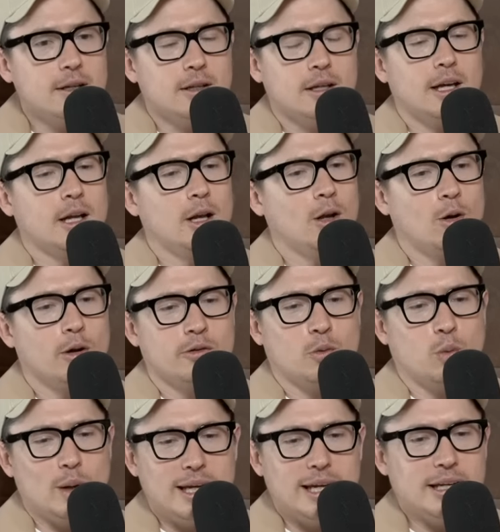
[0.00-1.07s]
had a, a lot
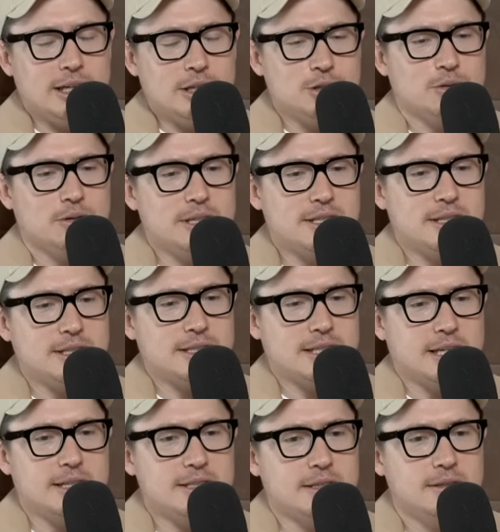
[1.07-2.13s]
of weird injuries this
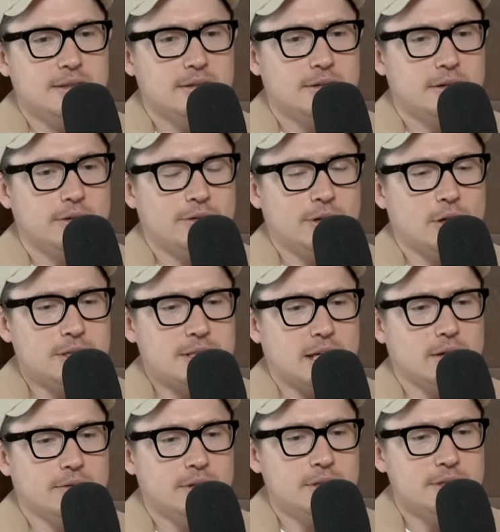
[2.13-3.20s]
season. Finn
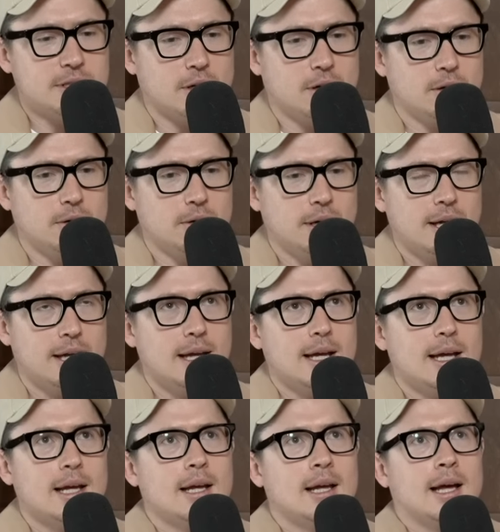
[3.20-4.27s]
O'Sullivan. So
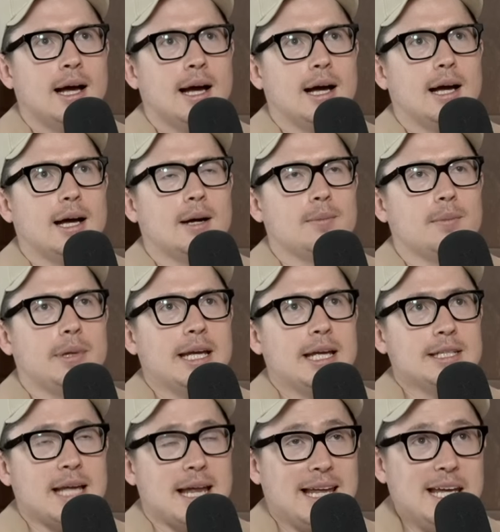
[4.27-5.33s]
um,
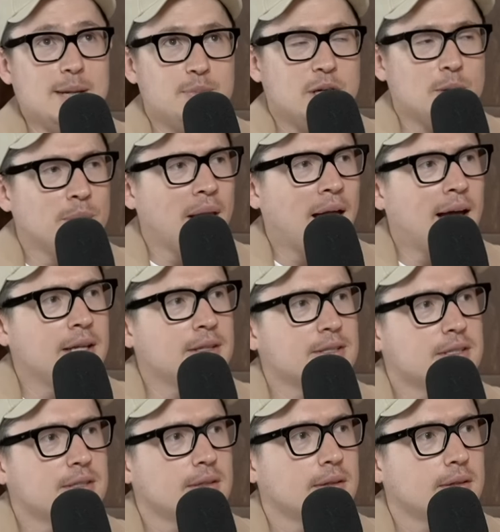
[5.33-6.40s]
he's had hip
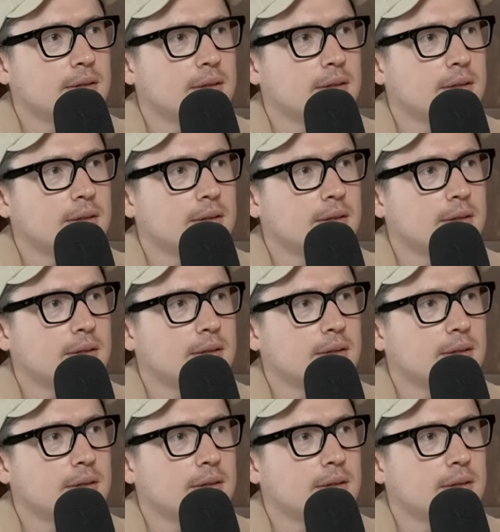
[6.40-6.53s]
complaints.